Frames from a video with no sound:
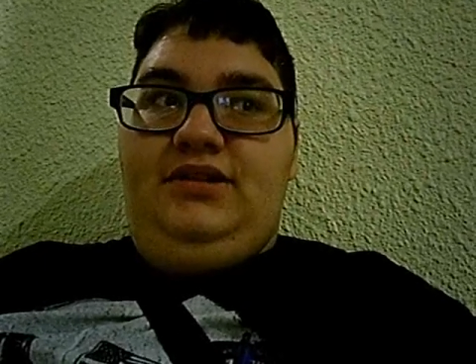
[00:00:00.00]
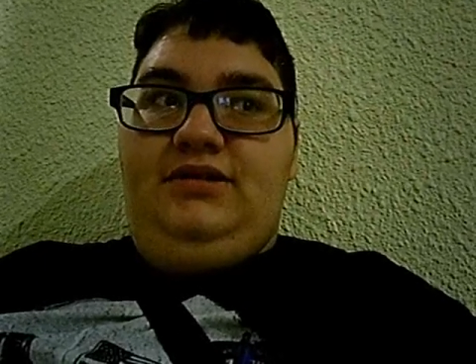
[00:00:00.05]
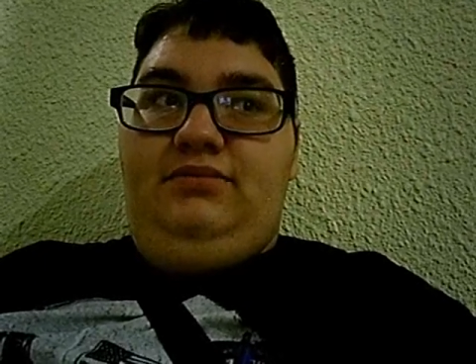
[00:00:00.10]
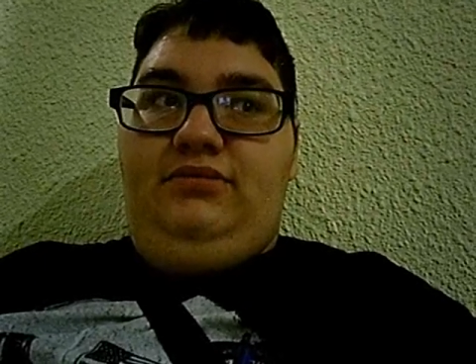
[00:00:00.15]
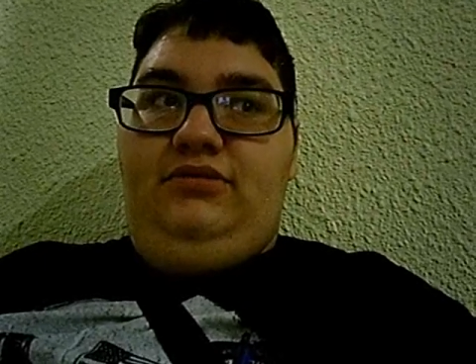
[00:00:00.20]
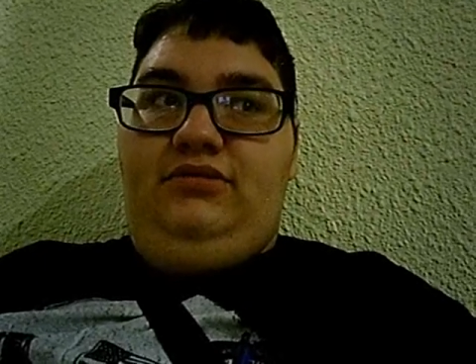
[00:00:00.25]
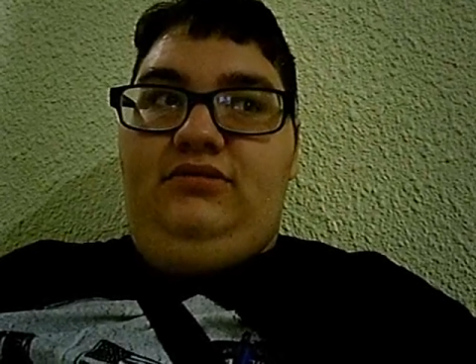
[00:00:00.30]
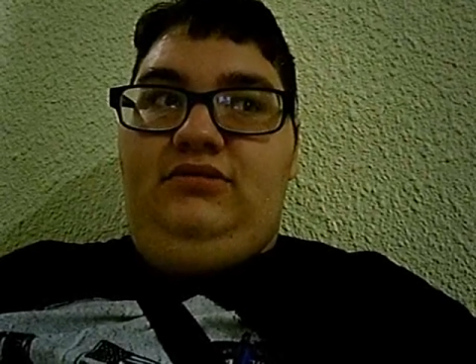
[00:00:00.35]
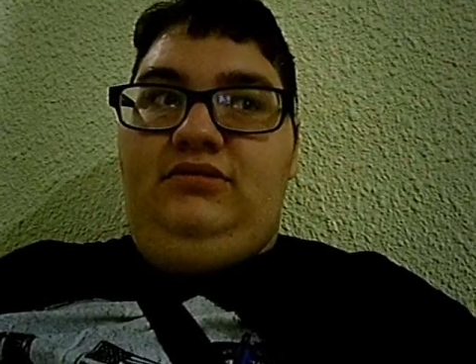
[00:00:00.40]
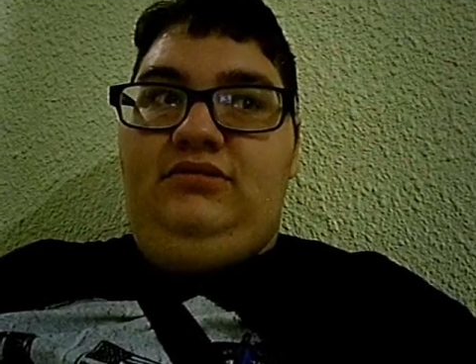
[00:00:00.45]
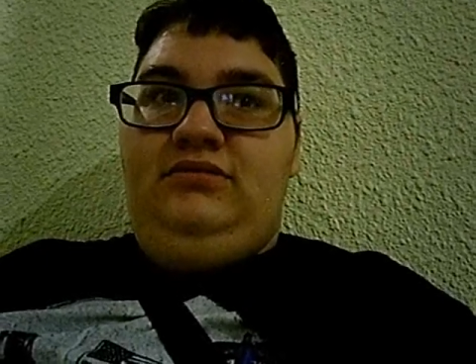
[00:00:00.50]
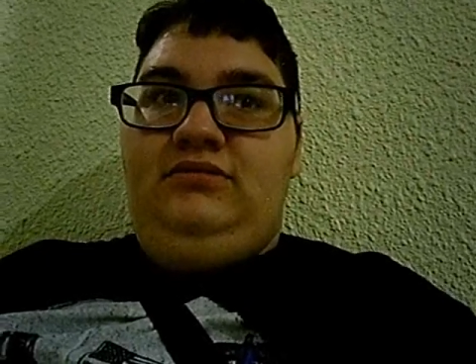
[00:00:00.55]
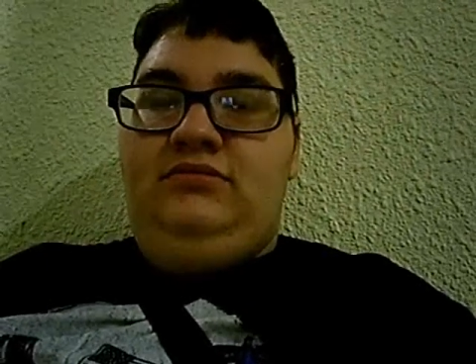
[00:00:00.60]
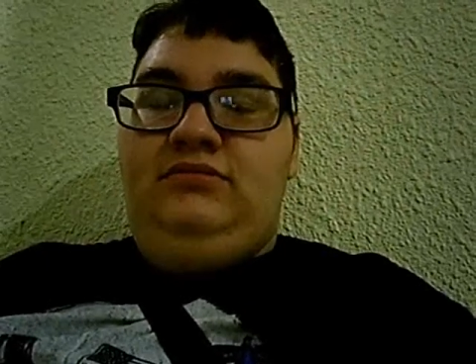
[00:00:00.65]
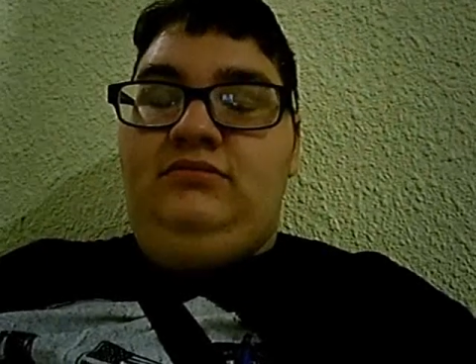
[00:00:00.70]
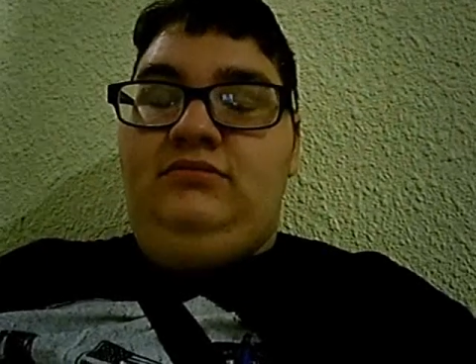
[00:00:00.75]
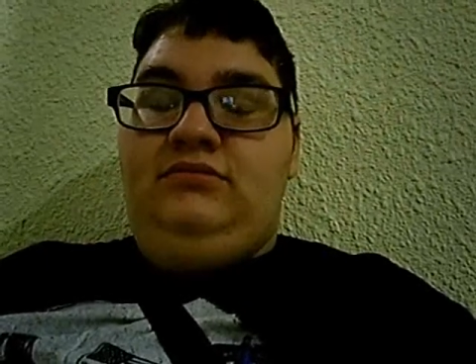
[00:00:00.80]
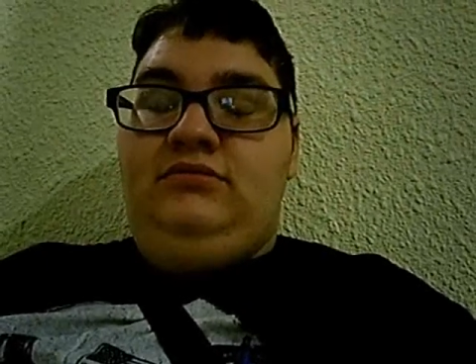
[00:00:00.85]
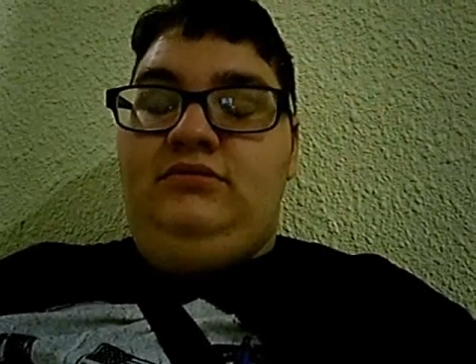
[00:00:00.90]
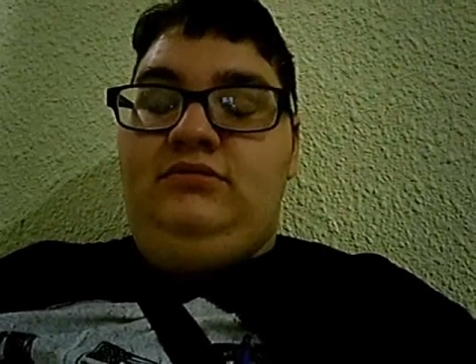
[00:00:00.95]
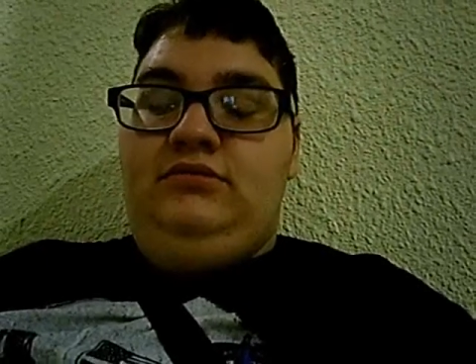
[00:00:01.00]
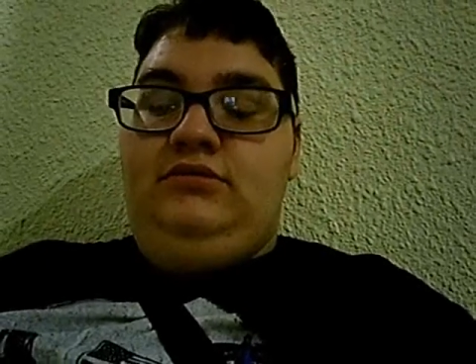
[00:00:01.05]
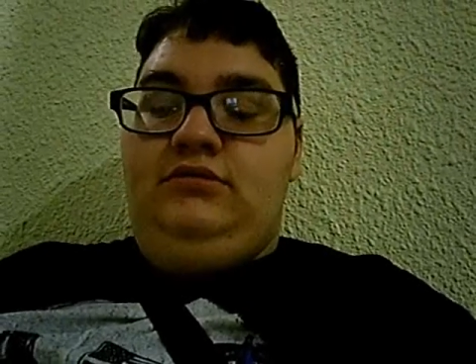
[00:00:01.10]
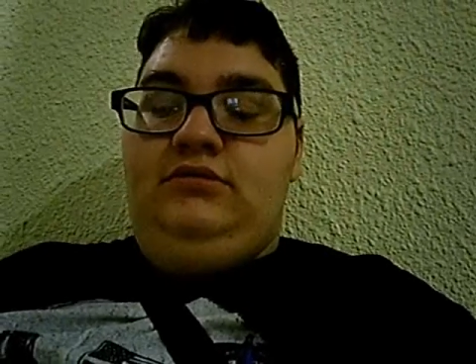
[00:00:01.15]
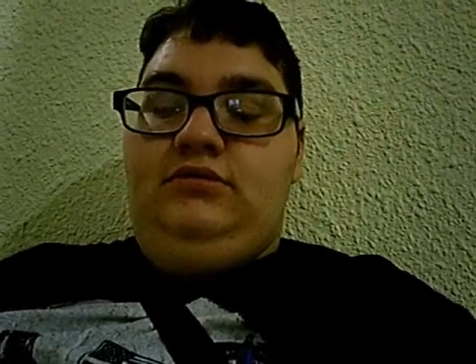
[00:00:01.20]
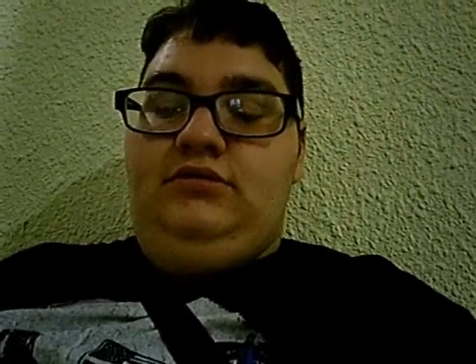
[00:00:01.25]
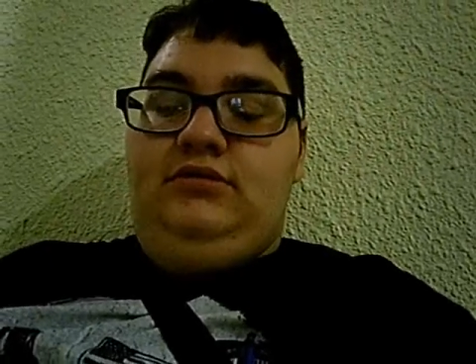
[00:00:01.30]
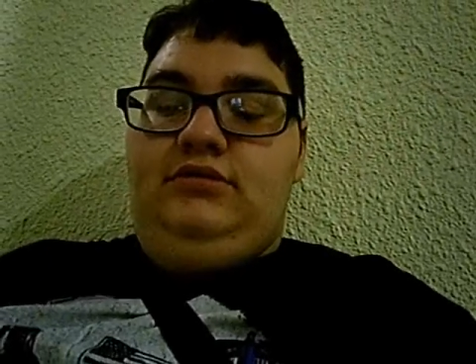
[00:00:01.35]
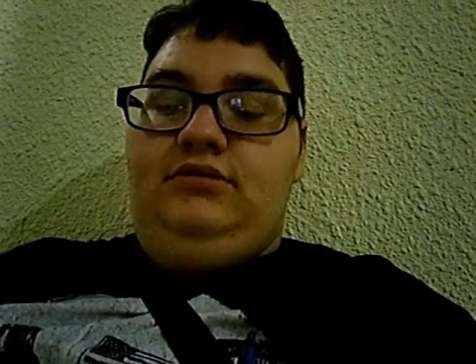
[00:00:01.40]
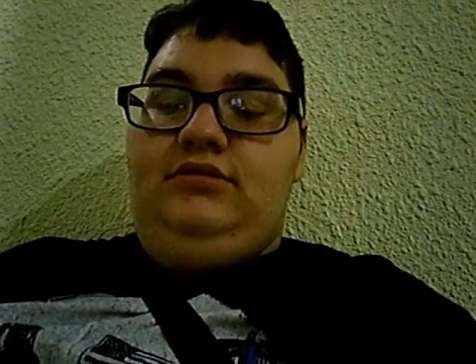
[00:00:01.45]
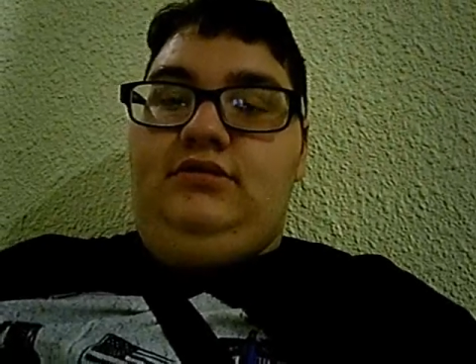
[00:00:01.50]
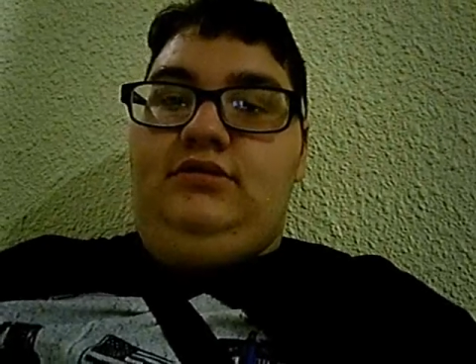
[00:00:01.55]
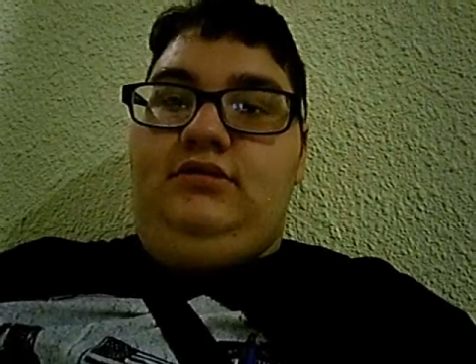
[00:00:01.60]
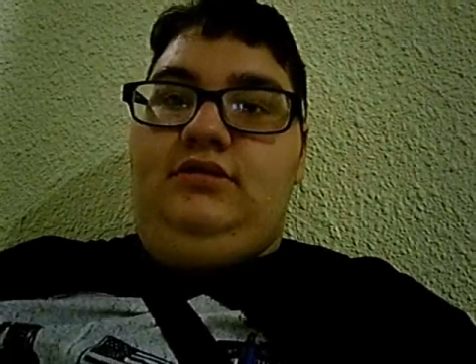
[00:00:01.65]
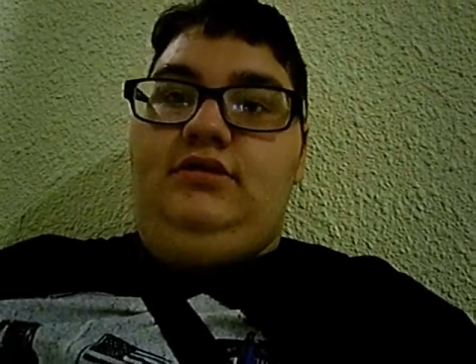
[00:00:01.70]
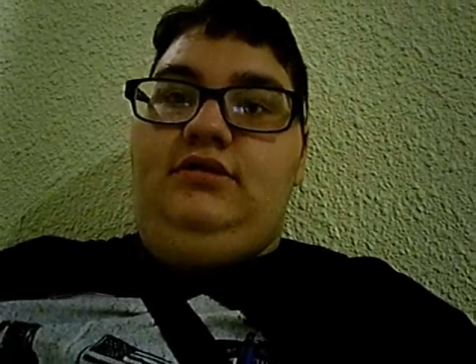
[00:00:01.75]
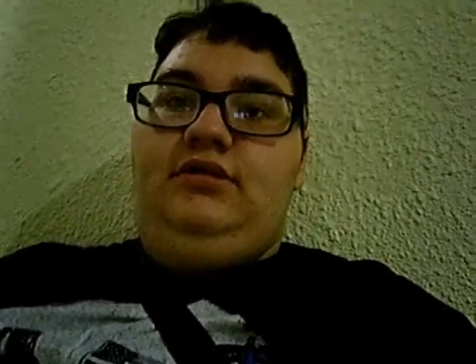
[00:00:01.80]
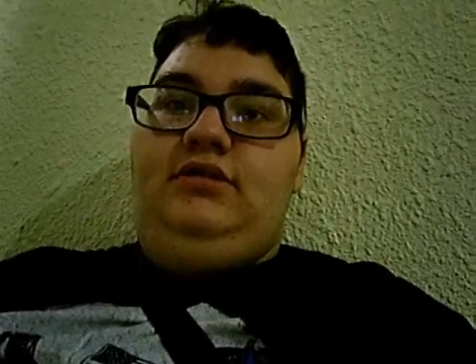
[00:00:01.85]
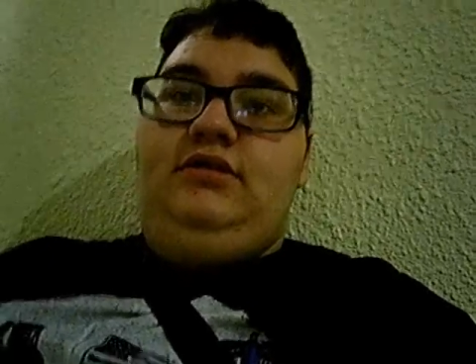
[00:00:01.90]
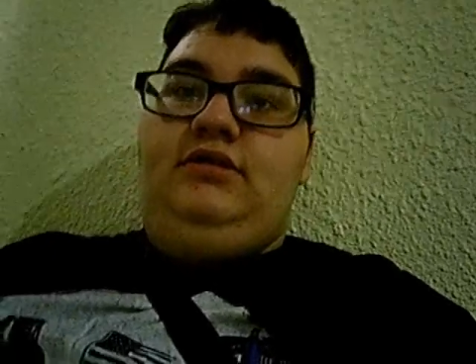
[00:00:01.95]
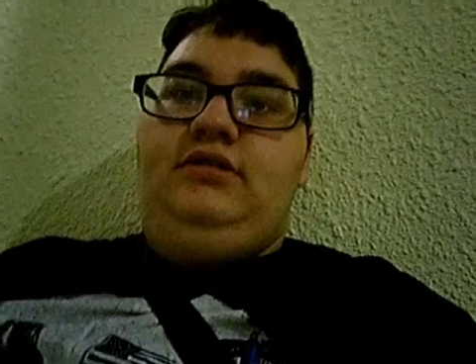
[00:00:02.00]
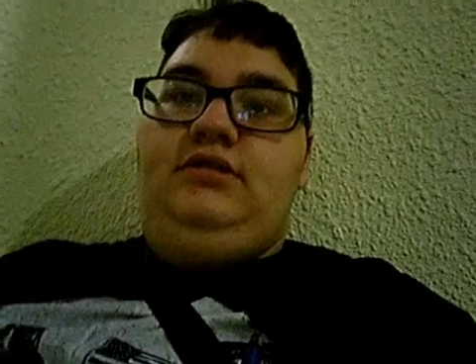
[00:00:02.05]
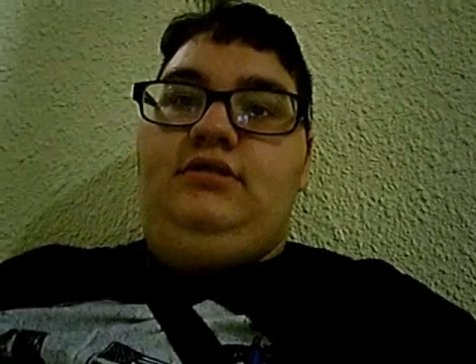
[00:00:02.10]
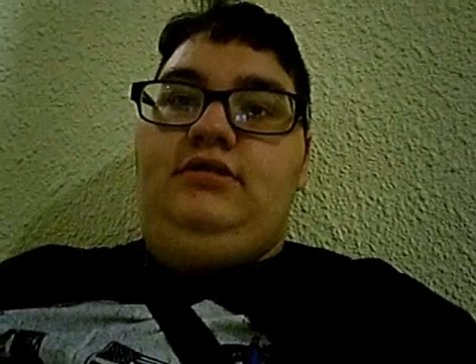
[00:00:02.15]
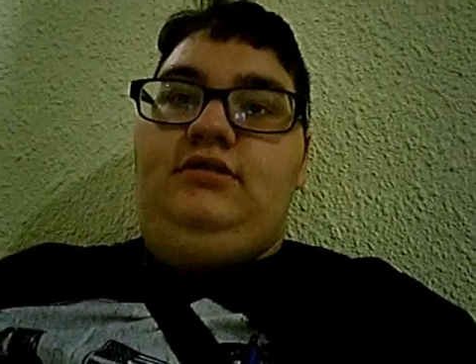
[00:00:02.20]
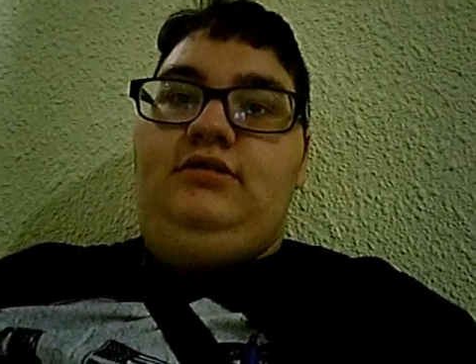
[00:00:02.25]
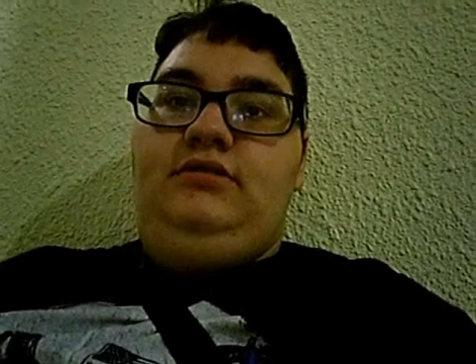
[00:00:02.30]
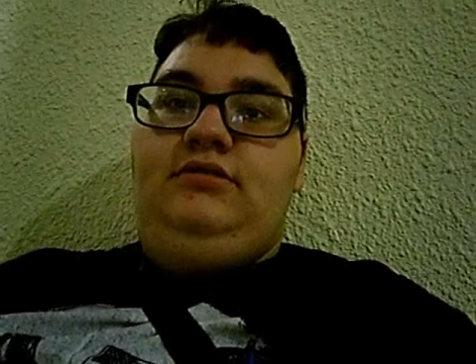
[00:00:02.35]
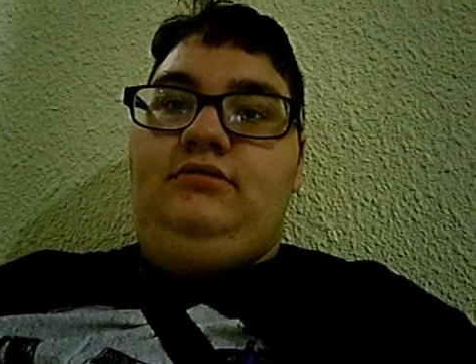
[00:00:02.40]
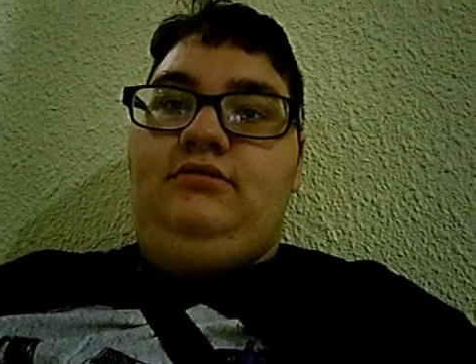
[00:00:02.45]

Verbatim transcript: people. And